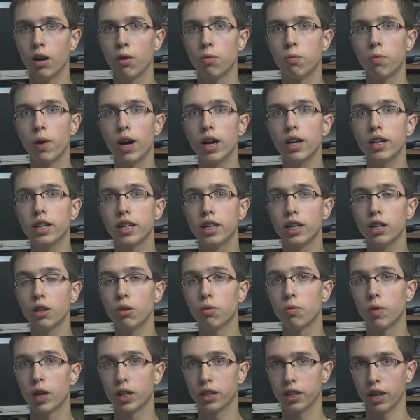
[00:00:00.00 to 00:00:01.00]
1
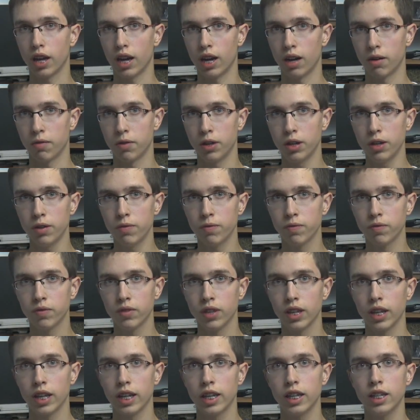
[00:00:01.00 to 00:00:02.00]
kilowatt hour
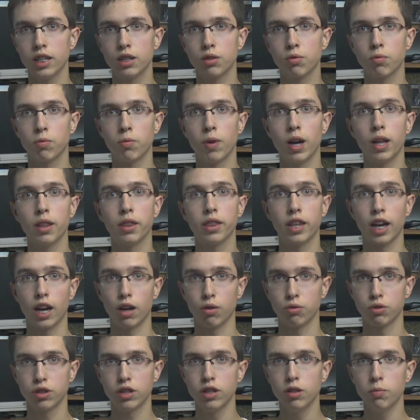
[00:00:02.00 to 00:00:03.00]
is
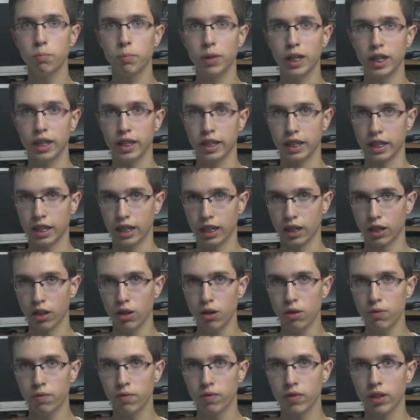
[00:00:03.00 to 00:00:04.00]
1000, meaning
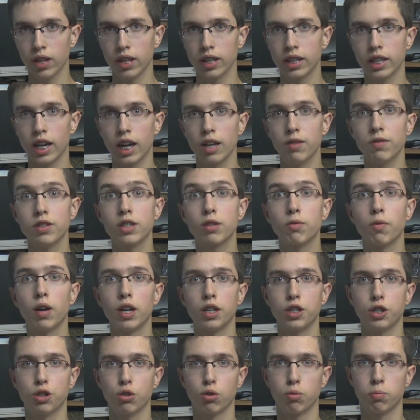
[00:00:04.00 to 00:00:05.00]
kilo, times
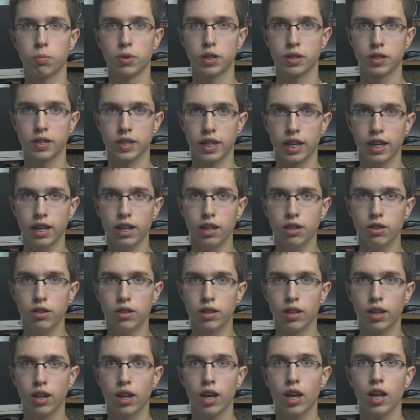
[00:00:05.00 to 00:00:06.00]
1 joule per
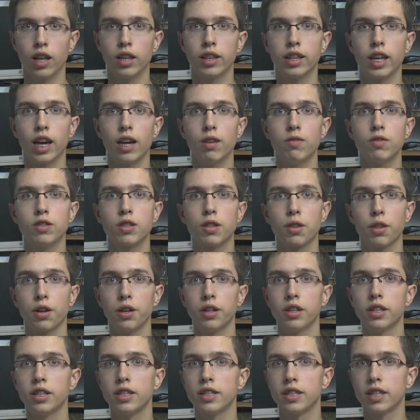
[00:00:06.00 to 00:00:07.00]
second, times
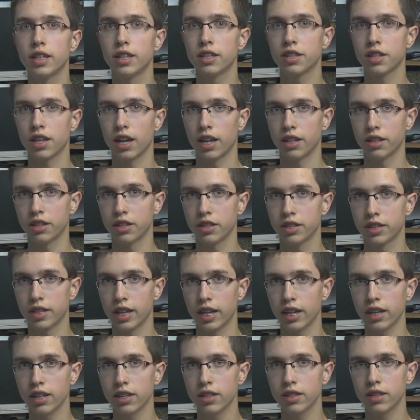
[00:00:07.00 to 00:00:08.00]
3600
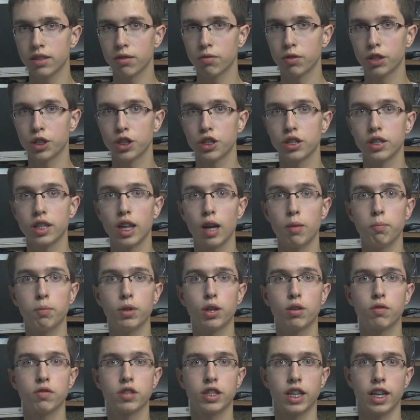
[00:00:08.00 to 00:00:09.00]
seconds, which is
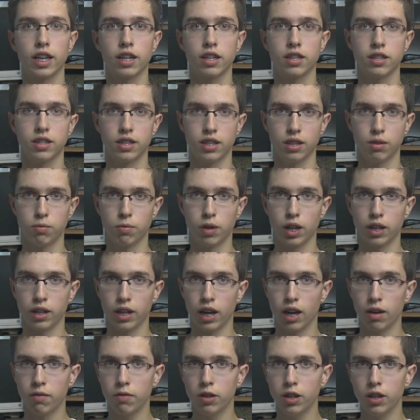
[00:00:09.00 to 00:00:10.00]
number of seconds in 1
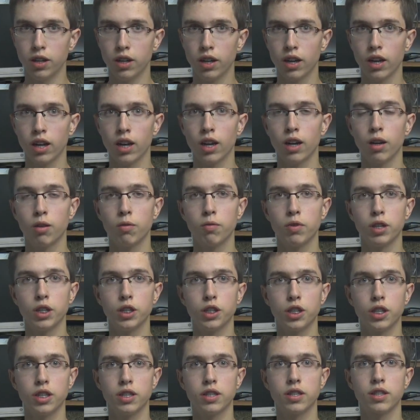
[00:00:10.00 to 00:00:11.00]
hour,
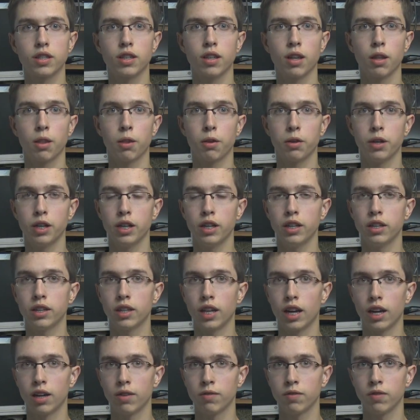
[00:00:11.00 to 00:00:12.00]
which is
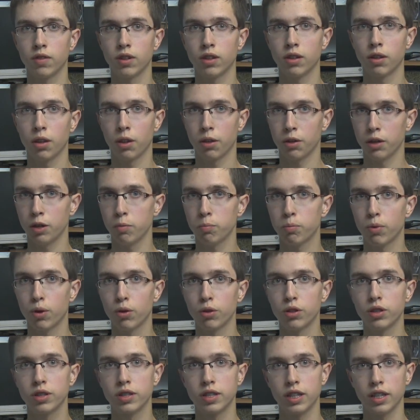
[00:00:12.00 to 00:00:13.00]

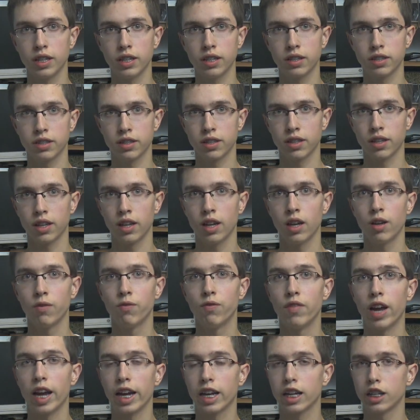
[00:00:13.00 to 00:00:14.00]
3.6
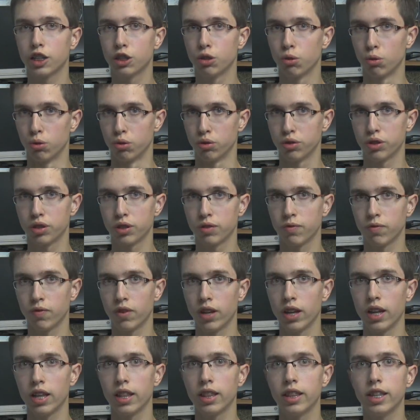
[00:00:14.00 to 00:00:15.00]
megajoules.
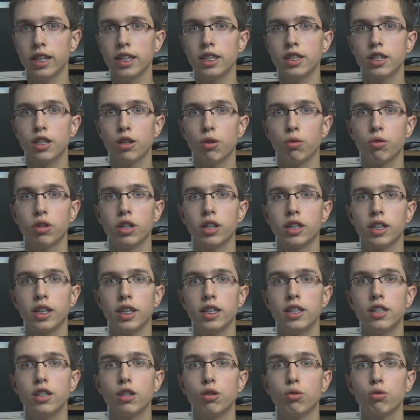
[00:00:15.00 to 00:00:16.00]
This unit
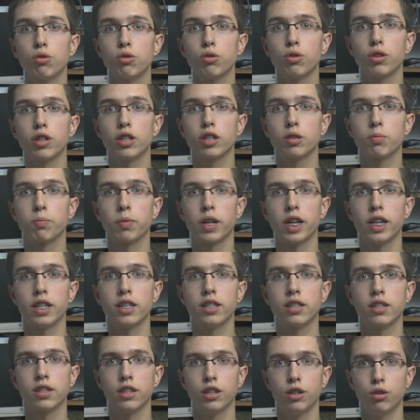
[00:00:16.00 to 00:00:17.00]
is used to
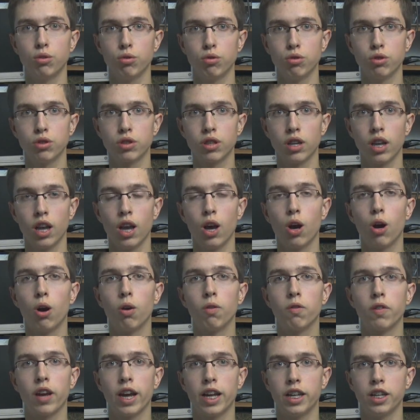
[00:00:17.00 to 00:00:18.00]
express use
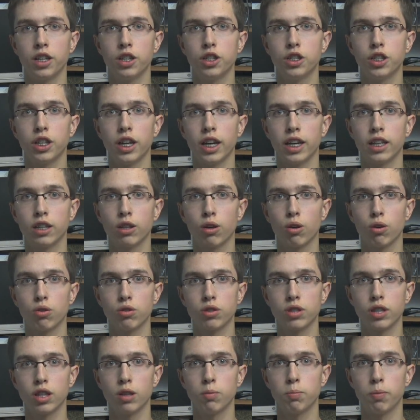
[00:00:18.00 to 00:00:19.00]
of energy at
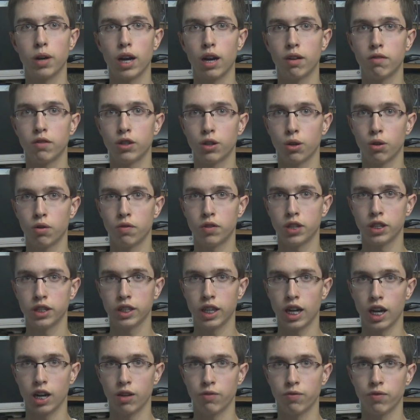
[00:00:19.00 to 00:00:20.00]
constant power over
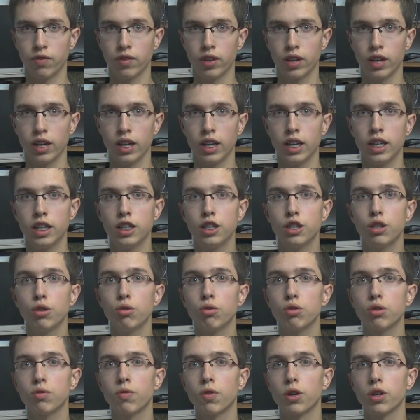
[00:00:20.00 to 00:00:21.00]
time. It's
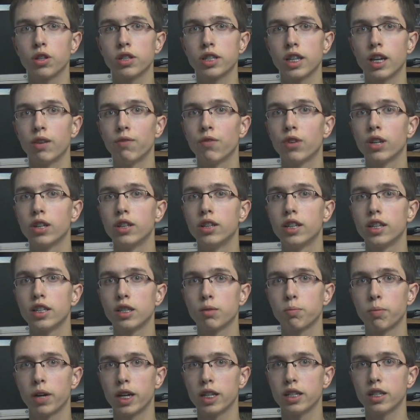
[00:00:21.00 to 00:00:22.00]
used, for example, in
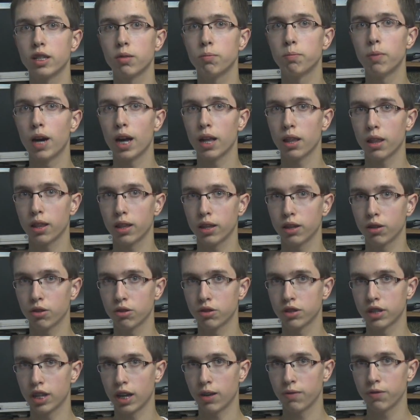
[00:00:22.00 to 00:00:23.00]
expressing monthly
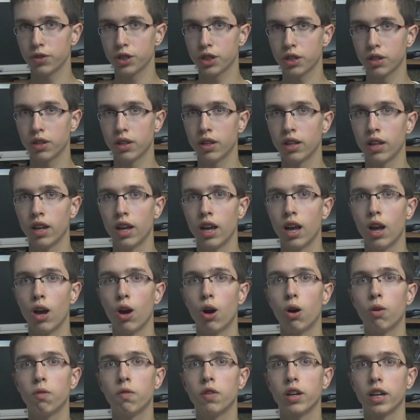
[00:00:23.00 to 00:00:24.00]
consumption
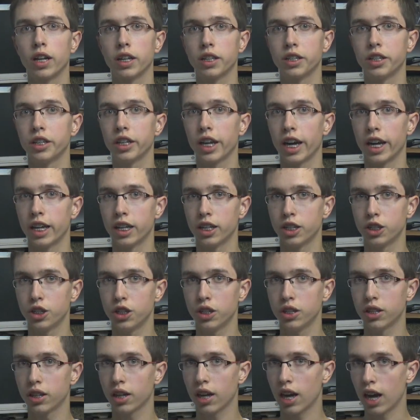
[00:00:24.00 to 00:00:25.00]
of electric
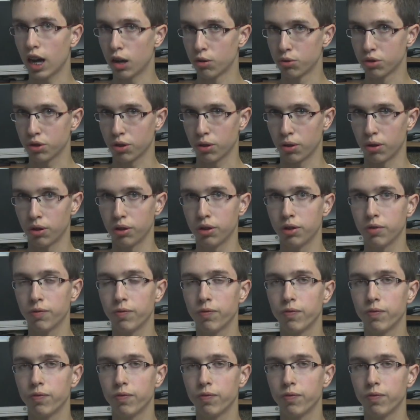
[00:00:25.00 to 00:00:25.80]
energy in a household.